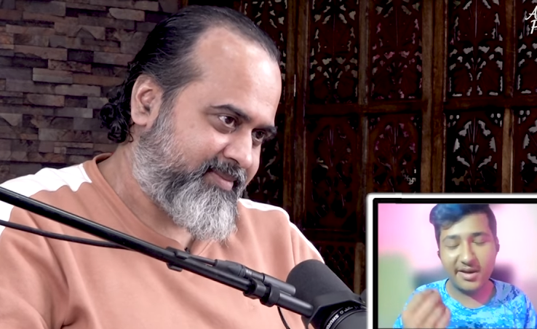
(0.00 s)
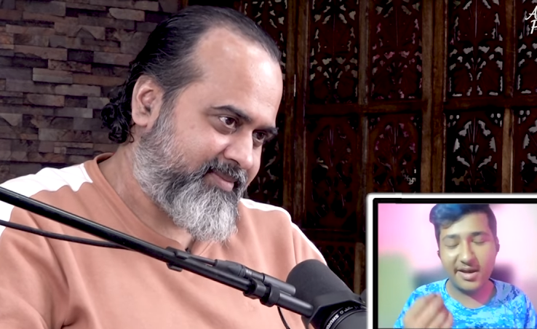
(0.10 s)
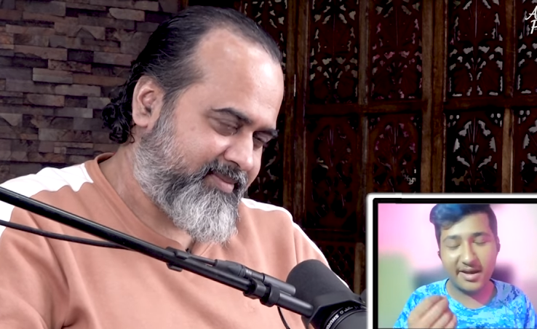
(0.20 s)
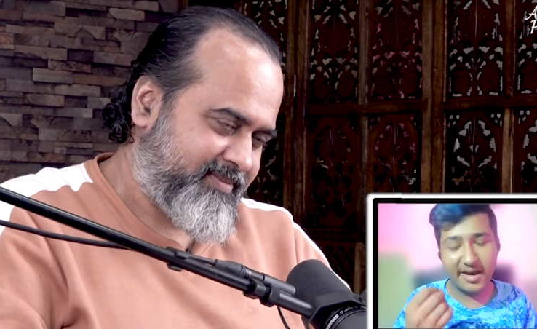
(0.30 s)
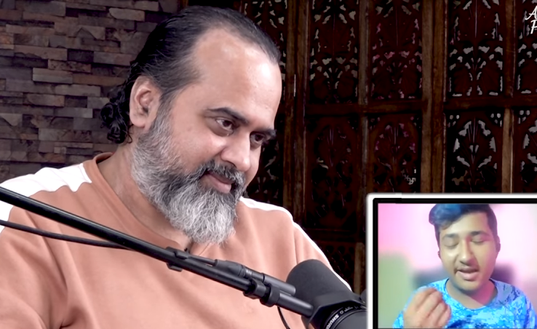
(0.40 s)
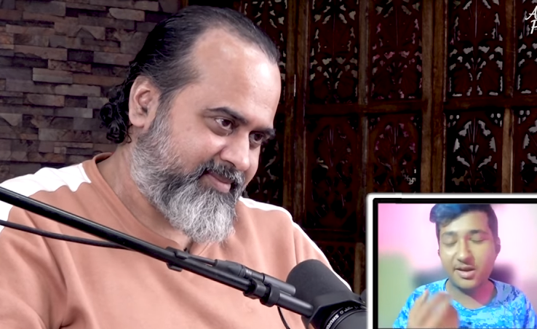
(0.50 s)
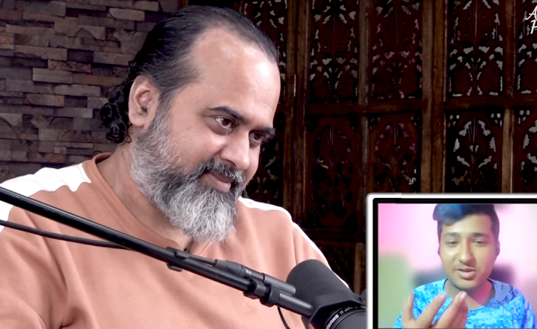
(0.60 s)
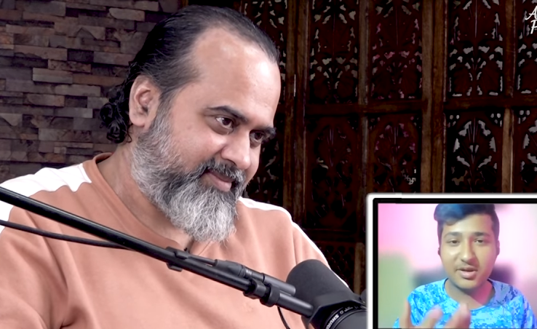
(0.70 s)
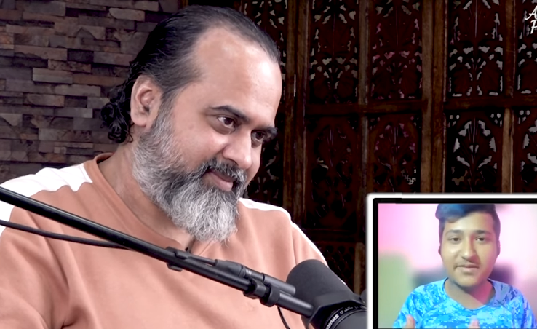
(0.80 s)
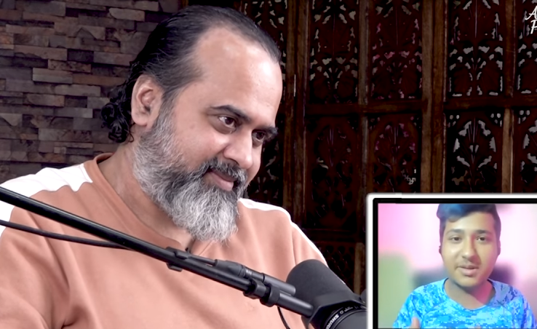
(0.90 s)
Speaker 1: uh, uh, I
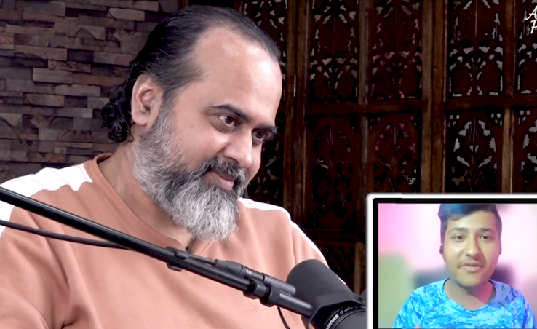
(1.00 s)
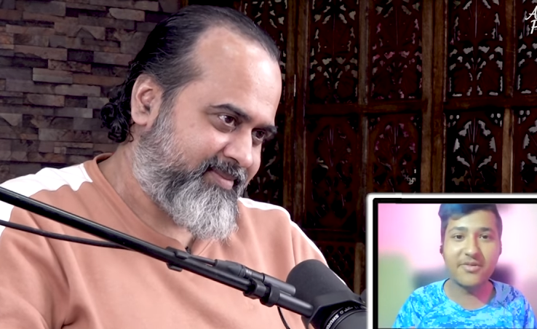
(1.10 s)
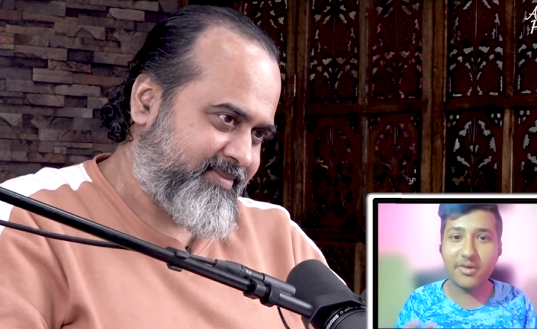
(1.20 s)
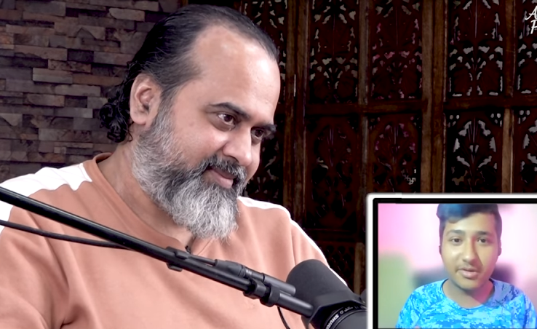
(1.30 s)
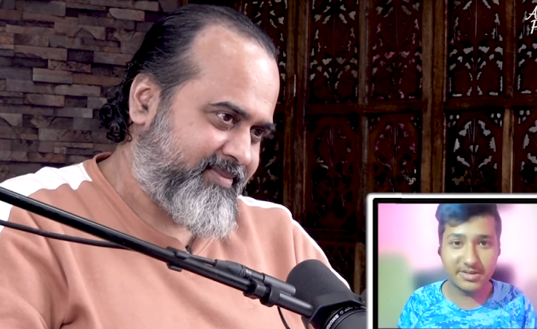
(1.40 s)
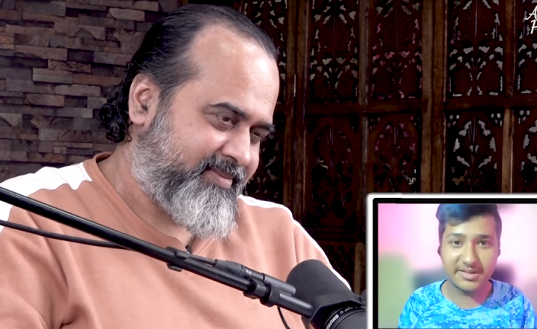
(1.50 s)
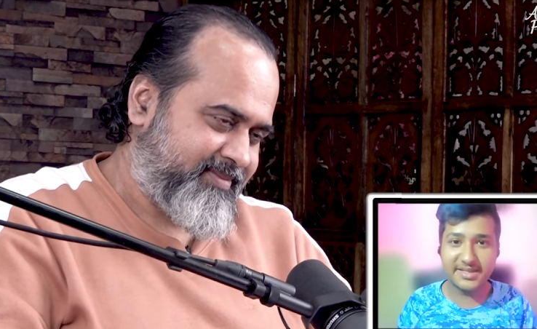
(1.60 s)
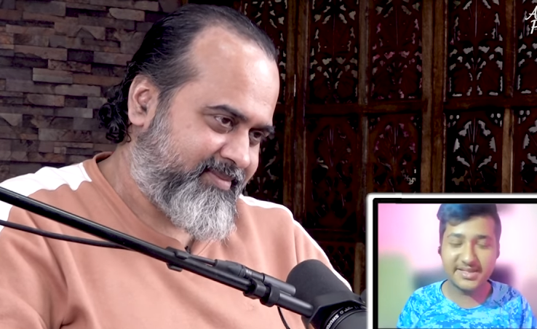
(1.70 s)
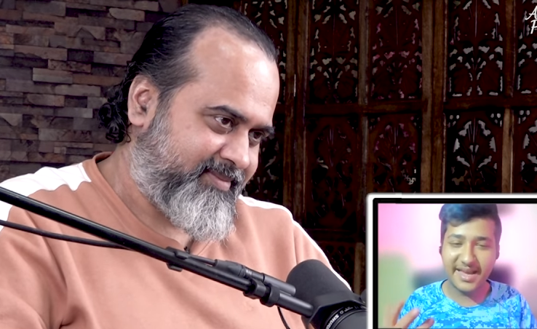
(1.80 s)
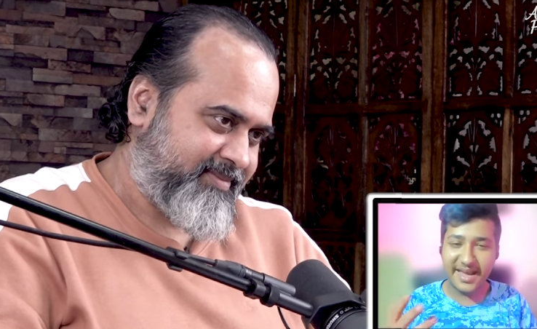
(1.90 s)
also have some of your
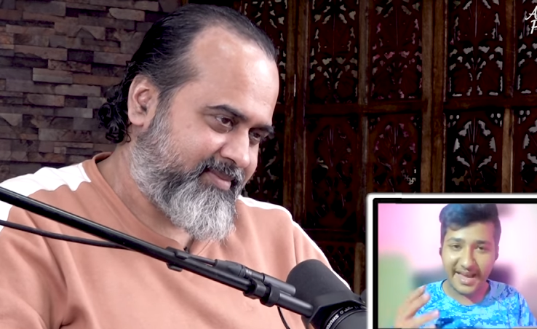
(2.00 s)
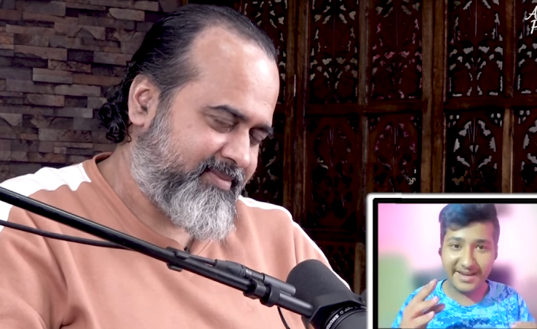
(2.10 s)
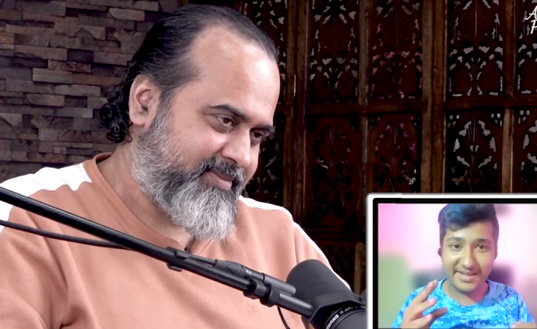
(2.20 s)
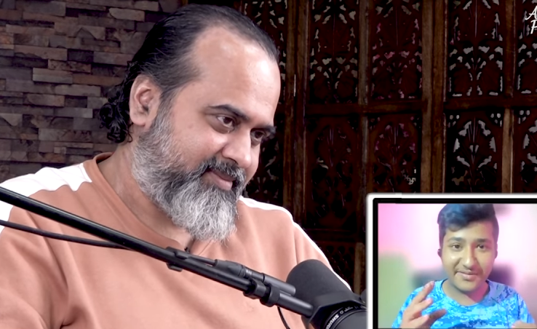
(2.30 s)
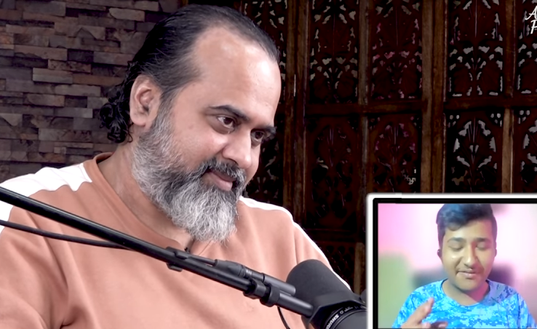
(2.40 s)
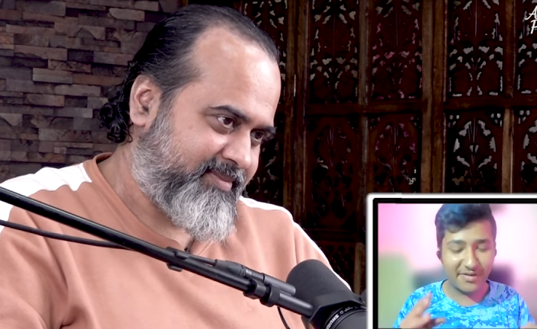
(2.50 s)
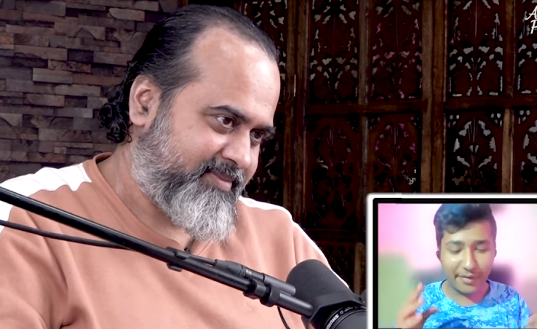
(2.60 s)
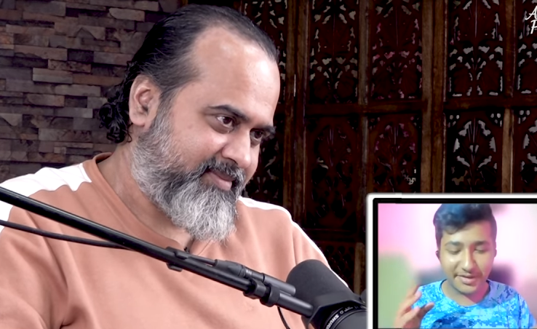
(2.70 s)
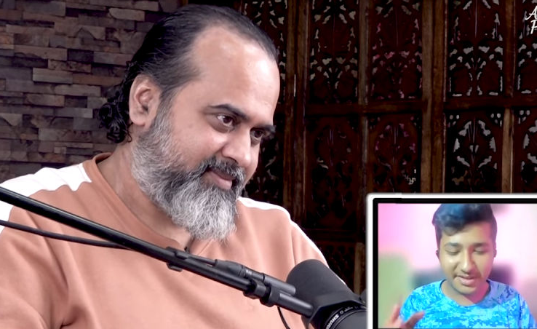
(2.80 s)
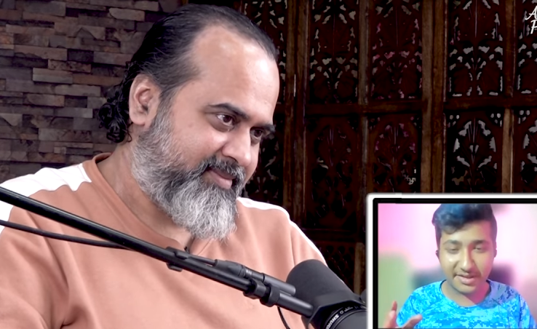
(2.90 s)
courses, and even after
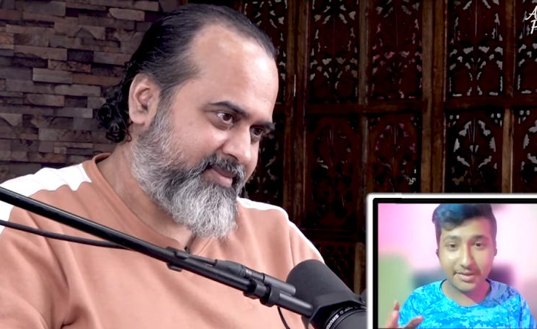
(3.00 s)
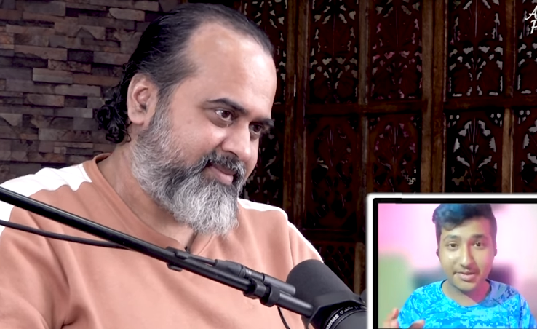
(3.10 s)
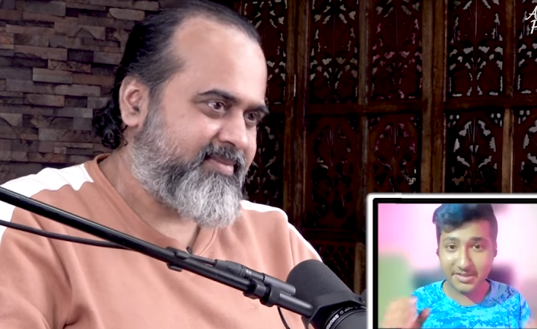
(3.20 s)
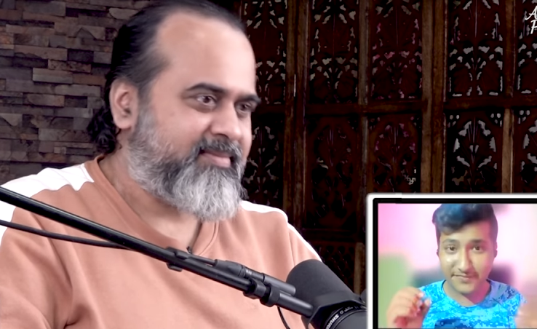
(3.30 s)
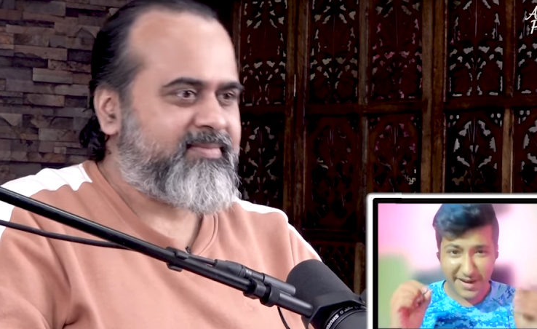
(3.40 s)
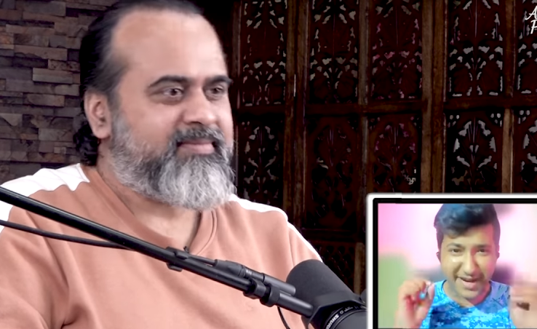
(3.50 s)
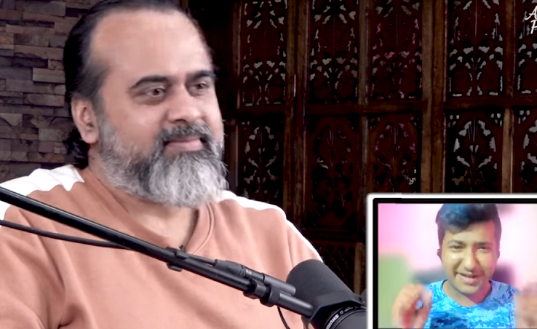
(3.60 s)
watching the courses very